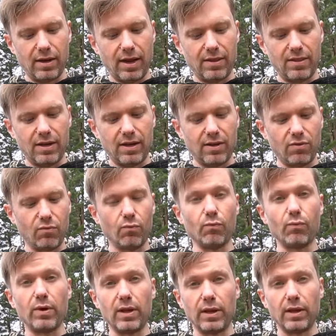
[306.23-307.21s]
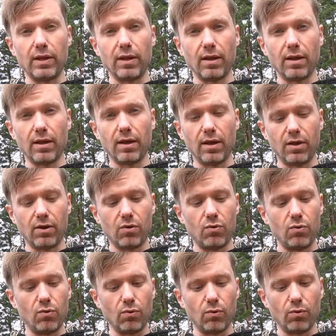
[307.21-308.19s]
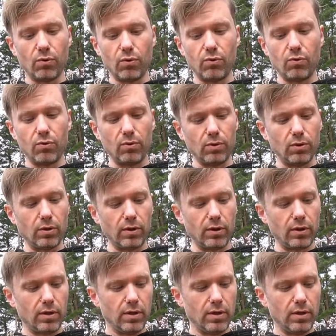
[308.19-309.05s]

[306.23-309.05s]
I think it's really a cool look.